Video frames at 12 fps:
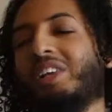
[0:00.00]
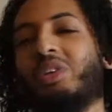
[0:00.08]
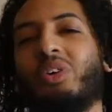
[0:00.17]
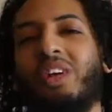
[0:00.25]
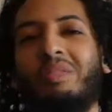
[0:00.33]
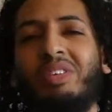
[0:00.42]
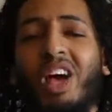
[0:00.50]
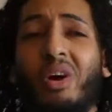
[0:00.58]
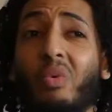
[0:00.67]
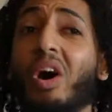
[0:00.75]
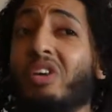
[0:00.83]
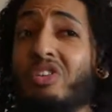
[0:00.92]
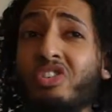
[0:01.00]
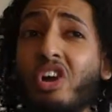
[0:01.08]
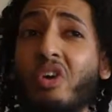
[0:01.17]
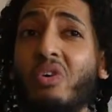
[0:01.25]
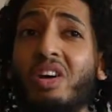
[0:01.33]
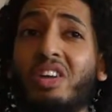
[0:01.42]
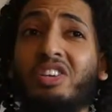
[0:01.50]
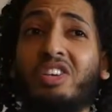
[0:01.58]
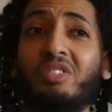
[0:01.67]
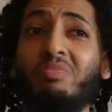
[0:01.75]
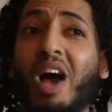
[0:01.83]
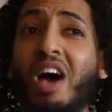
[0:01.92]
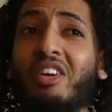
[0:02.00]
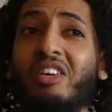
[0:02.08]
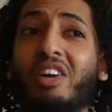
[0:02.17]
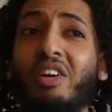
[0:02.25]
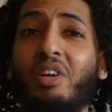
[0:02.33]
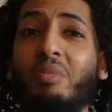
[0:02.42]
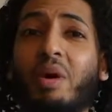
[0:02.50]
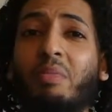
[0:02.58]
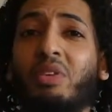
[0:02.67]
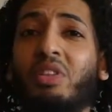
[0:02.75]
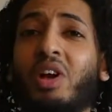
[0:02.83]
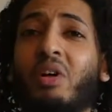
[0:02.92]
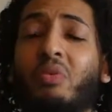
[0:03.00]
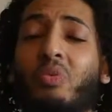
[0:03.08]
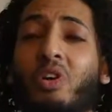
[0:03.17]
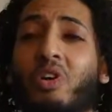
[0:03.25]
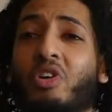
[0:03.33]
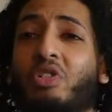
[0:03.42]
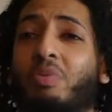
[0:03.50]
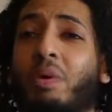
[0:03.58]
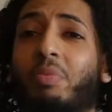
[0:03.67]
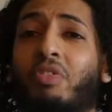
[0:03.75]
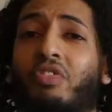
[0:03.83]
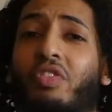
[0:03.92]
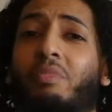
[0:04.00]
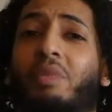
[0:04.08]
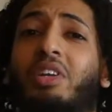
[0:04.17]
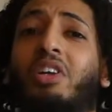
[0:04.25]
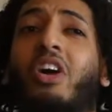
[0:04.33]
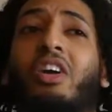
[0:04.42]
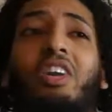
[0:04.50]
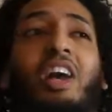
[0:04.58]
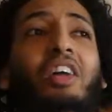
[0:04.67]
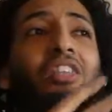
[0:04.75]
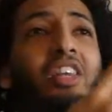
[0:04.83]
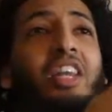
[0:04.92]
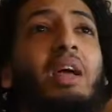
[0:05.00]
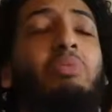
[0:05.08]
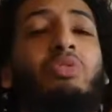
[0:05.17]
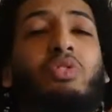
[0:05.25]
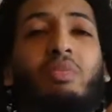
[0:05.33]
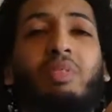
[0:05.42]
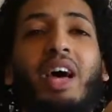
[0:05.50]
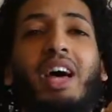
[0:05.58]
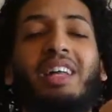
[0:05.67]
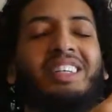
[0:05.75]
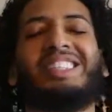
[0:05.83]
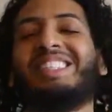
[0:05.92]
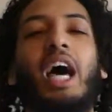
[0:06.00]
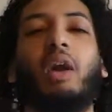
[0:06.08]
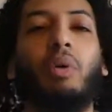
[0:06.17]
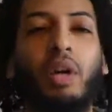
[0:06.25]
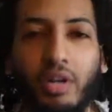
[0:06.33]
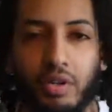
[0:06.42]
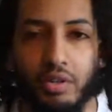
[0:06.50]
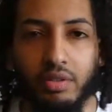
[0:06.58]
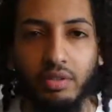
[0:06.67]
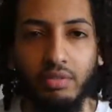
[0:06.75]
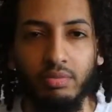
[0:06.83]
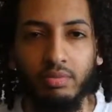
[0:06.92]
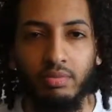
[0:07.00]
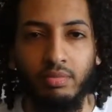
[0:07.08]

And don't give me that, well, you know, doesn't matter. Maybe we Earth people from Midgard got the names from that, and I don't want to hear it.